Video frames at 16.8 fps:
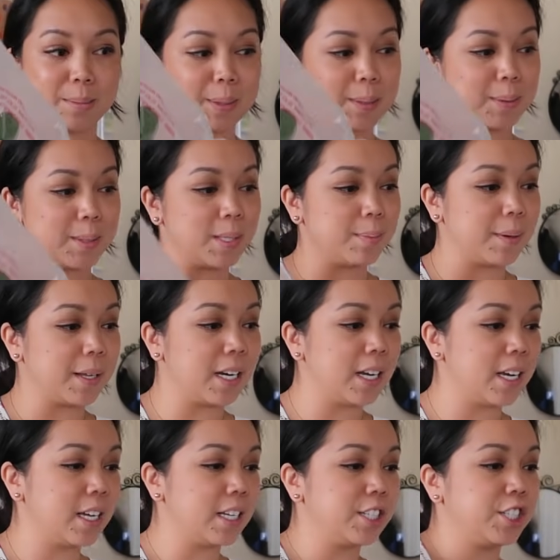up some
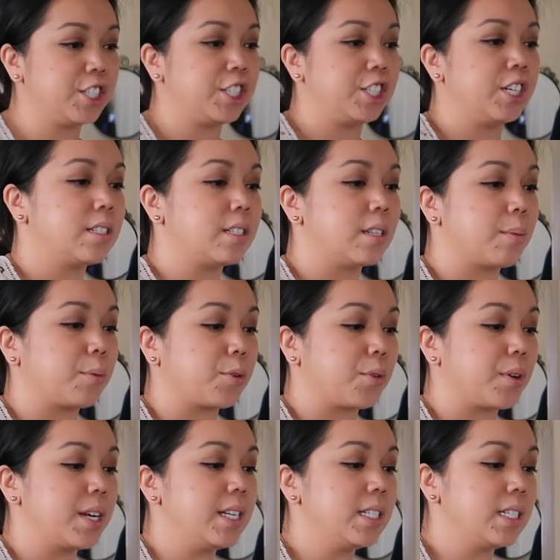spinach, some
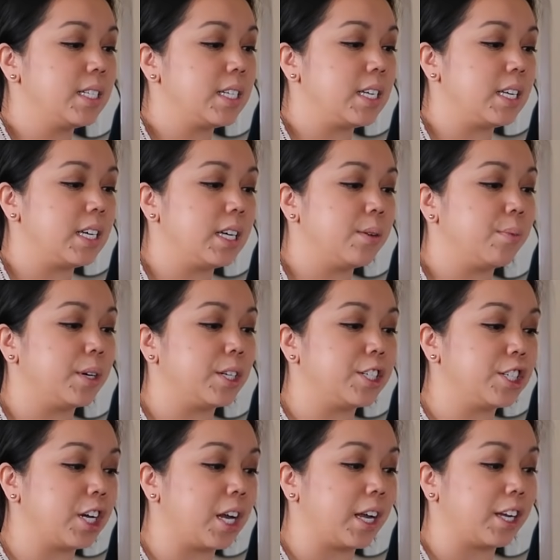green tea,
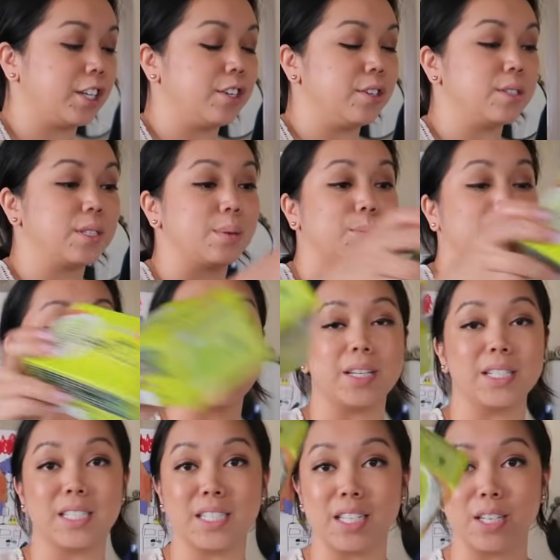which I could use some
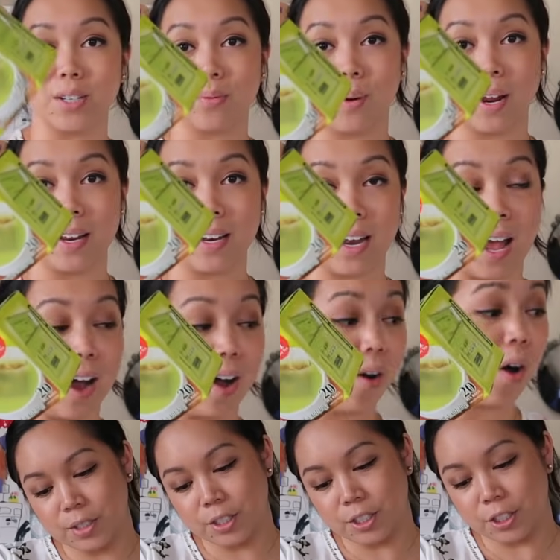green tea right
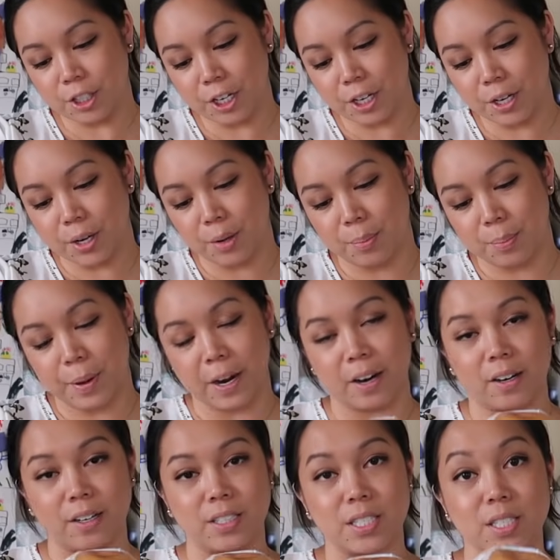now. Shinko
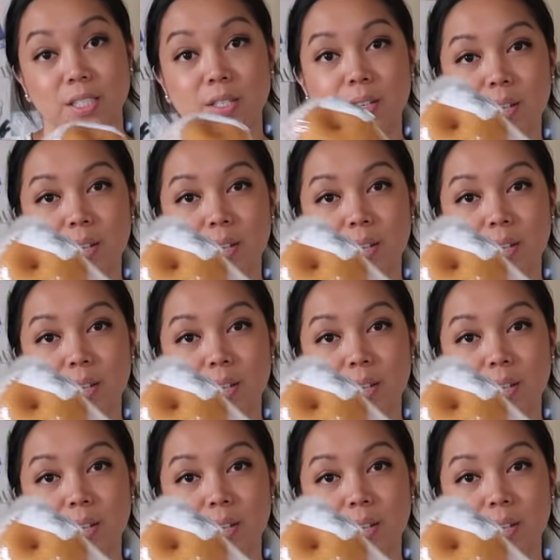pears